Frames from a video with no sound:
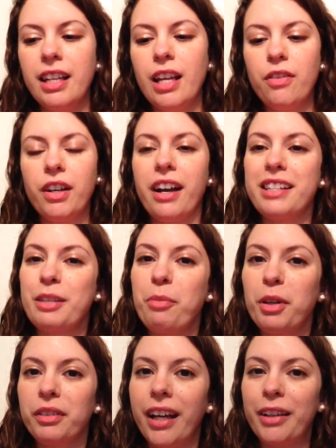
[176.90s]
if you guys have
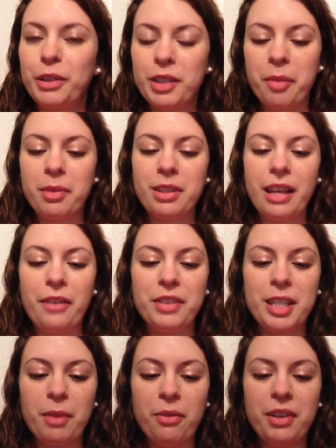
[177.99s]
been around, you have
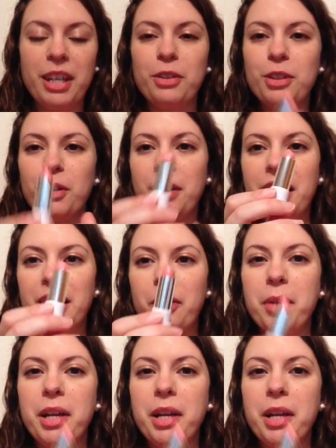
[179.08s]
seen my videos, you know that I love